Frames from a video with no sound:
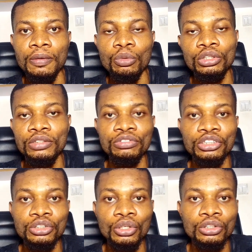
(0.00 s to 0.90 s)
what if
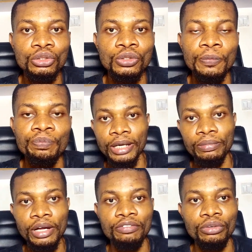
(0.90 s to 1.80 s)
Jesus came
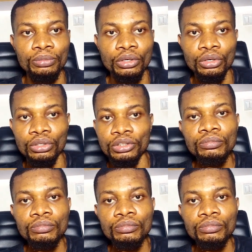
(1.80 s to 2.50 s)
down from the cross.